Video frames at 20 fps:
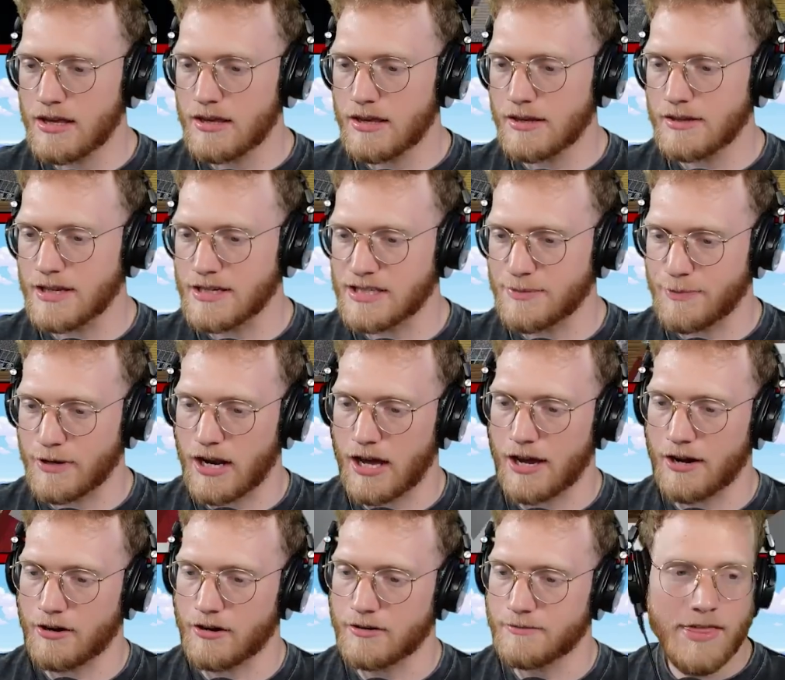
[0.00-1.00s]
A decent bit
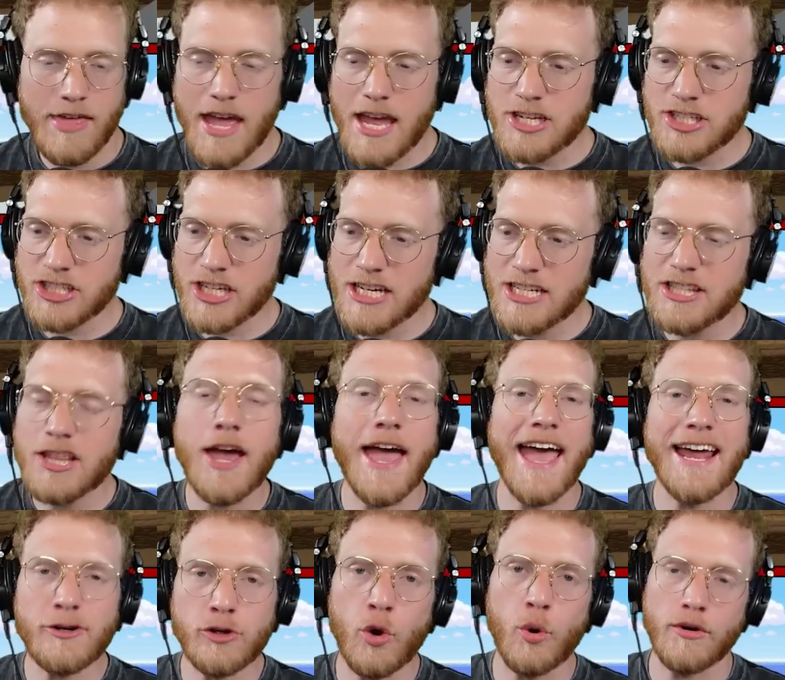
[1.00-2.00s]
higher. This is the
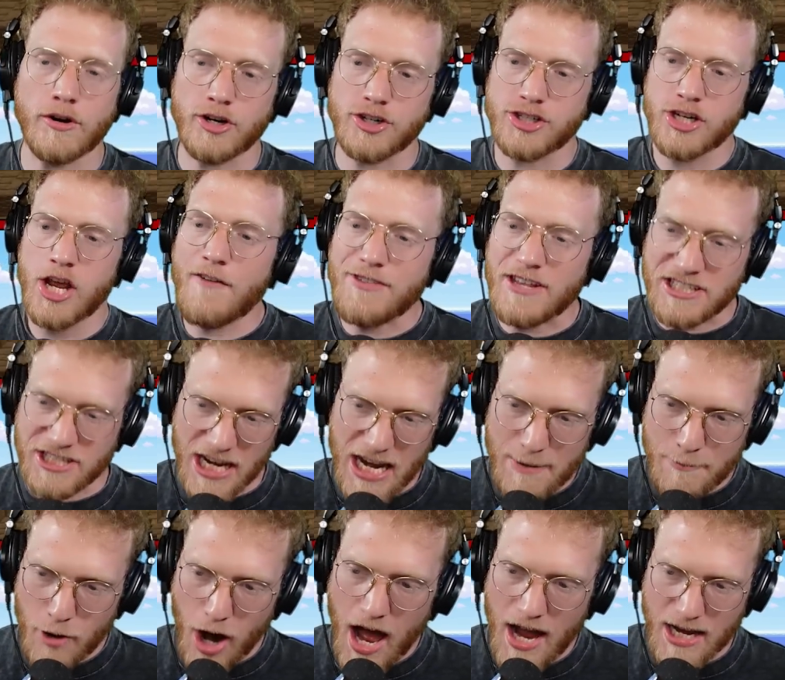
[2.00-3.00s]
headquarters of the
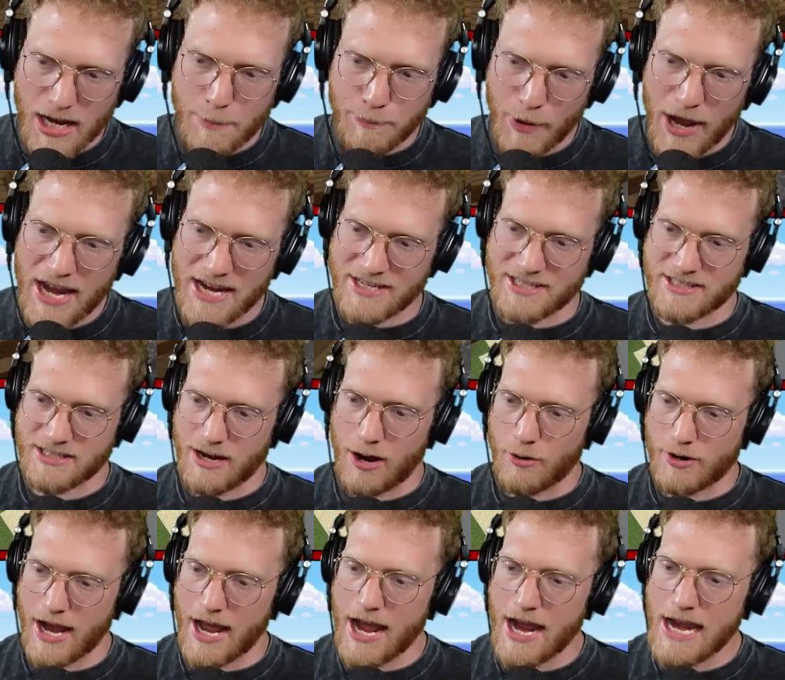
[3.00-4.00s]
Team Rocket base,
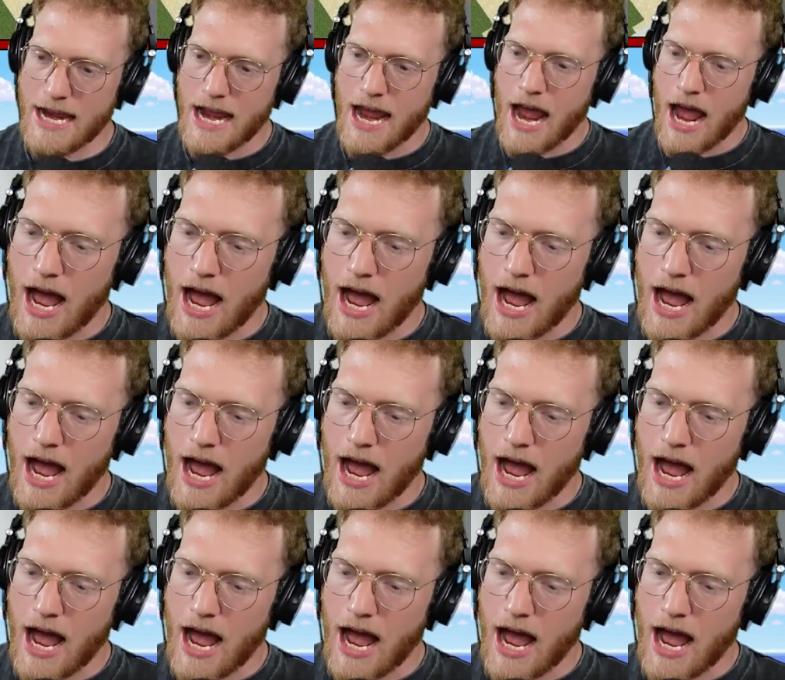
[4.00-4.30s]
okay?